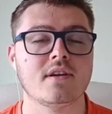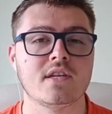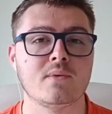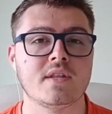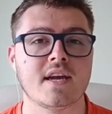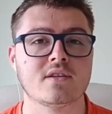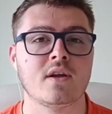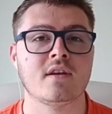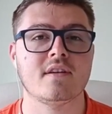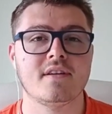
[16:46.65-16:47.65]
See you in the next
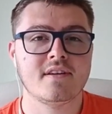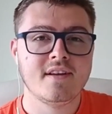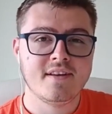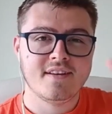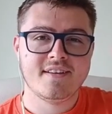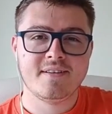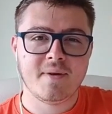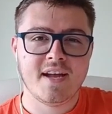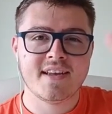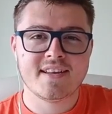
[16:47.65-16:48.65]
one.
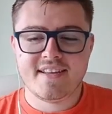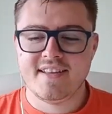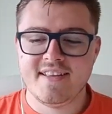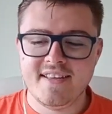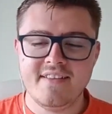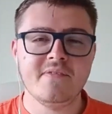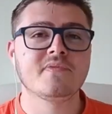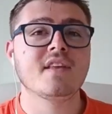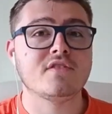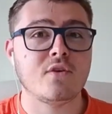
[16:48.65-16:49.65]
Bye.
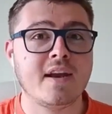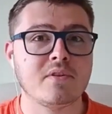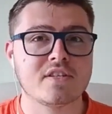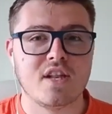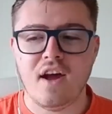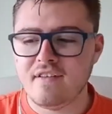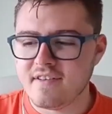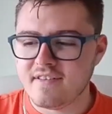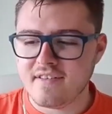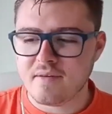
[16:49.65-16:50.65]
So anyone that's
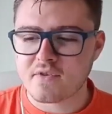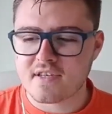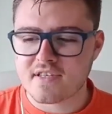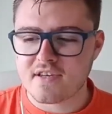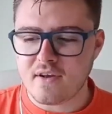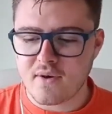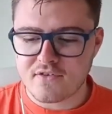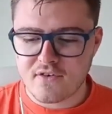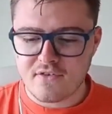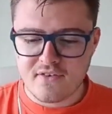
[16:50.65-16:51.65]
live, I'm just going to see if we have
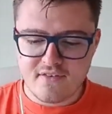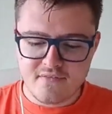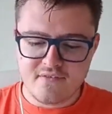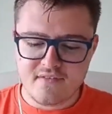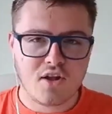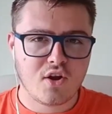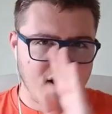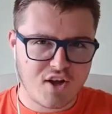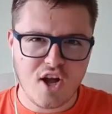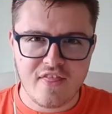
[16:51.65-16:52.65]
questions.
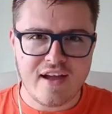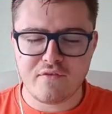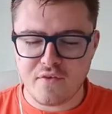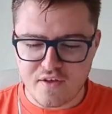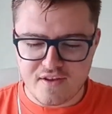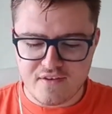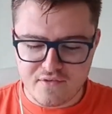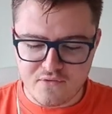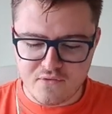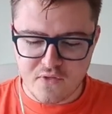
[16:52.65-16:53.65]
I'll cut that for the
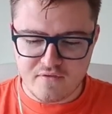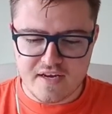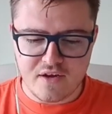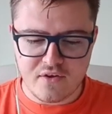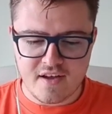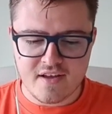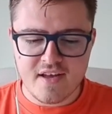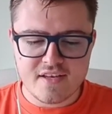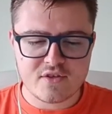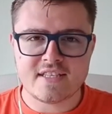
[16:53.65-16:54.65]
video.
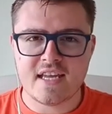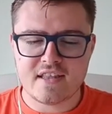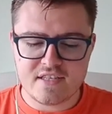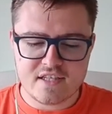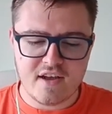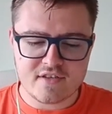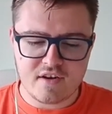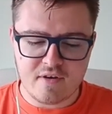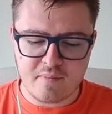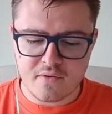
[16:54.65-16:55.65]
So I take these lives
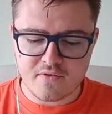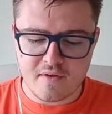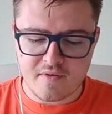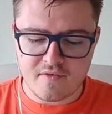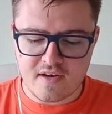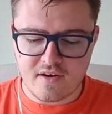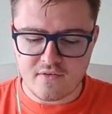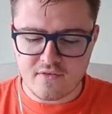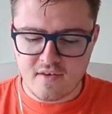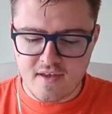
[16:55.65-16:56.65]
and I repost them as
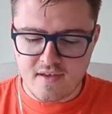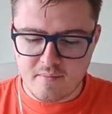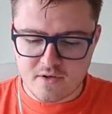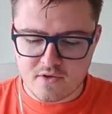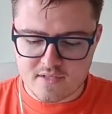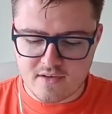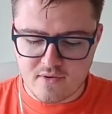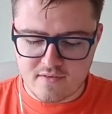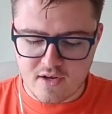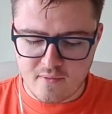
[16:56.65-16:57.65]
videos. But I just want to see
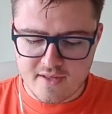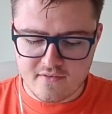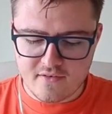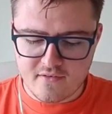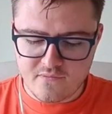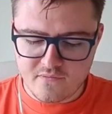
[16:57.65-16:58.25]
if we have any comments.